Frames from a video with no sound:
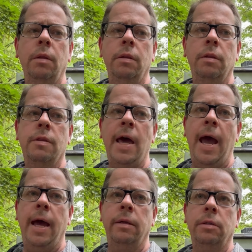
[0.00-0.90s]

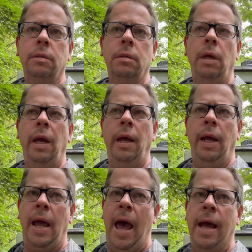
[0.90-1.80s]
that
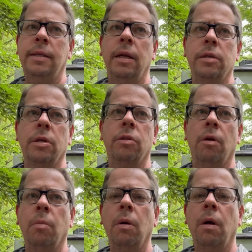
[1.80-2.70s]
it acted as a
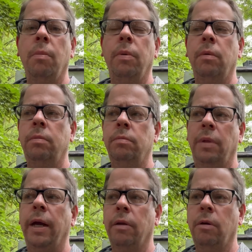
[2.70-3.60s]
thermocouple,
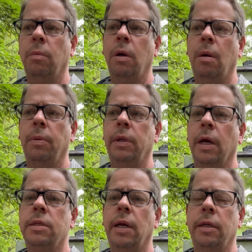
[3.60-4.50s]
like a thermocouple
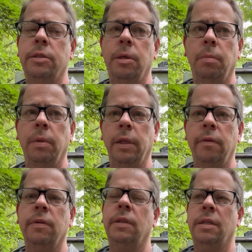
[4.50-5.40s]
does, and I still
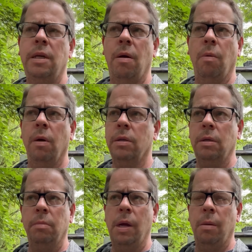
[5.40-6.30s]
believe that that's how it works.
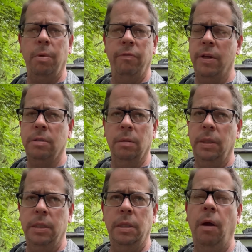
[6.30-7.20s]
I'm not a professional at
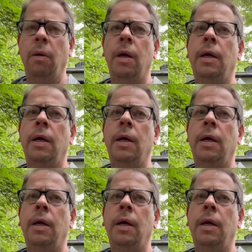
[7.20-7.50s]
this though.